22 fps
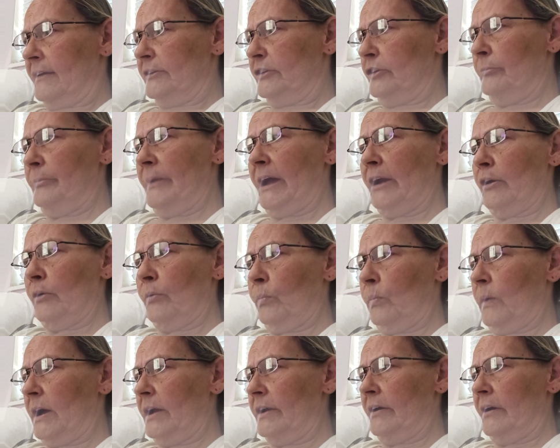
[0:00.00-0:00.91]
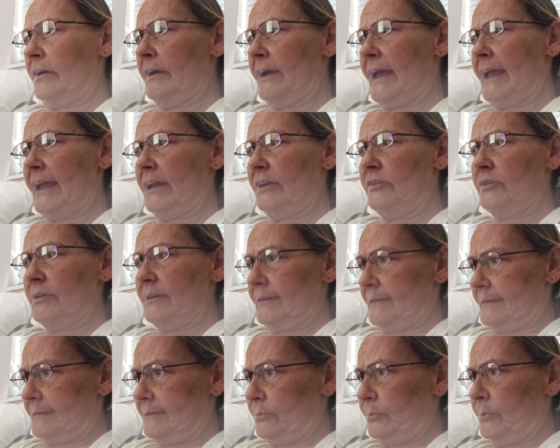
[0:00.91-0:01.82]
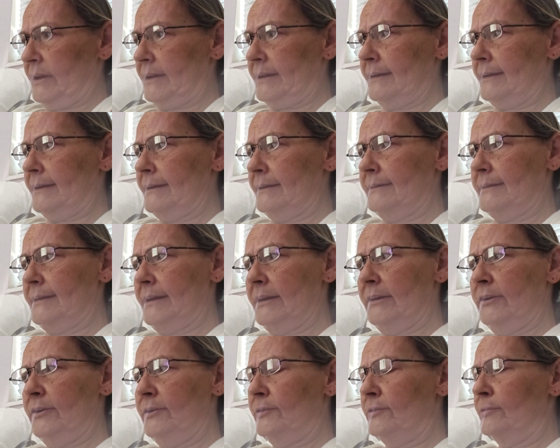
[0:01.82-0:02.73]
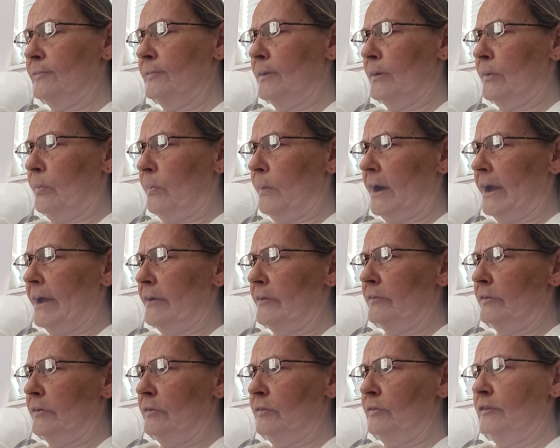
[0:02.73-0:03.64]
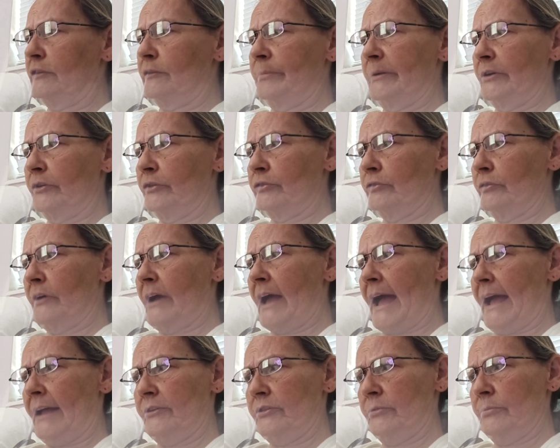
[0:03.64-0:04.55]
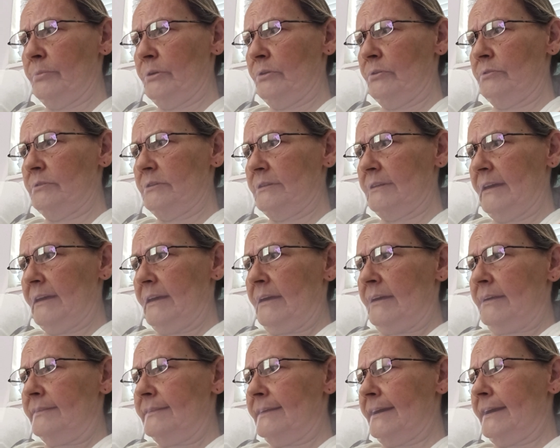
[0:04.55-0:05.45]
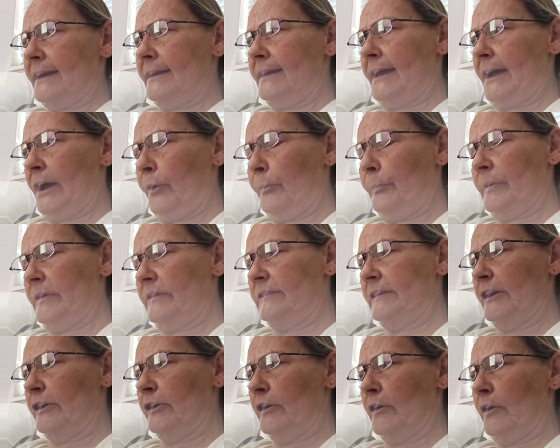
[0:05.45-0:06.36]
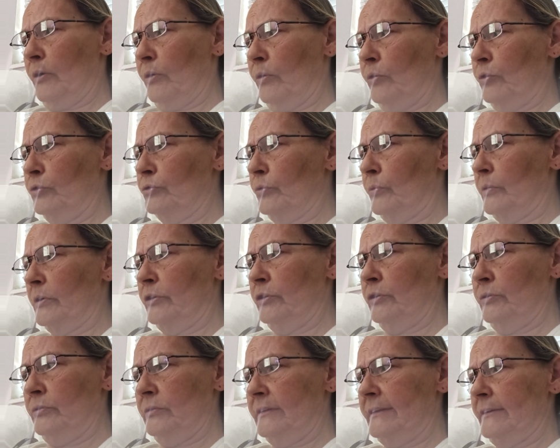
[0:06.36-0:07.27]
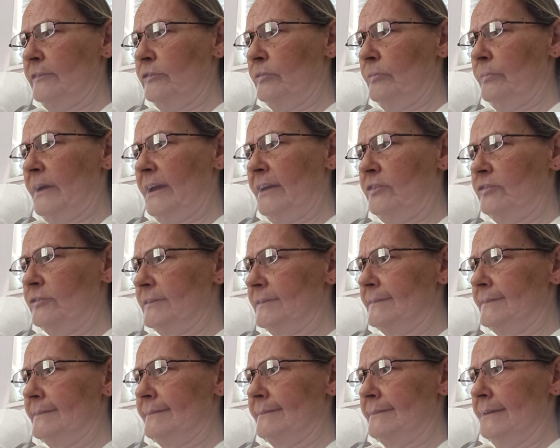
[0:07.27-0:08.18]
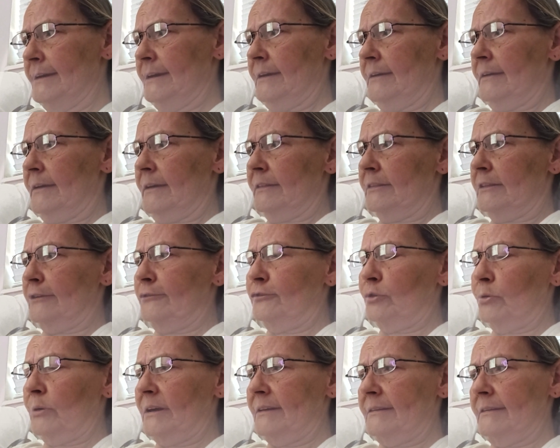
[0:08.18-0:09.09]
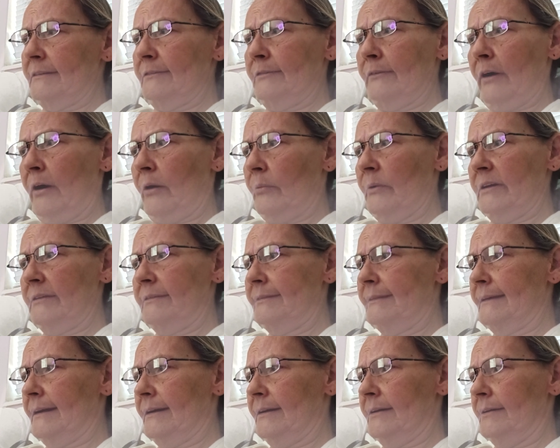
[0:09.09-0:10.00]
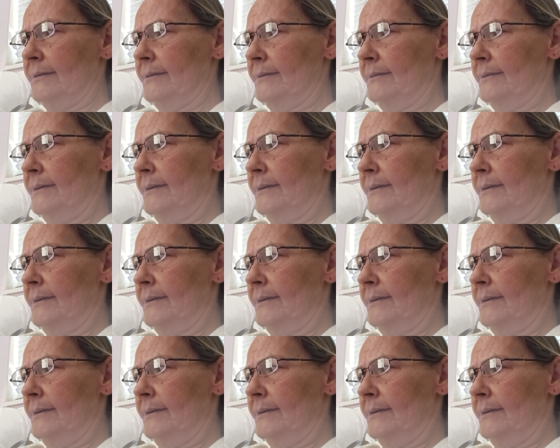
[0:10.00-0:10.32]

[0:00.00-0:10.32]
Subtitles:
No matter what our age is, we can continue to acquire new spiritual attributes that can help us in our old or new situations. The choice is always there.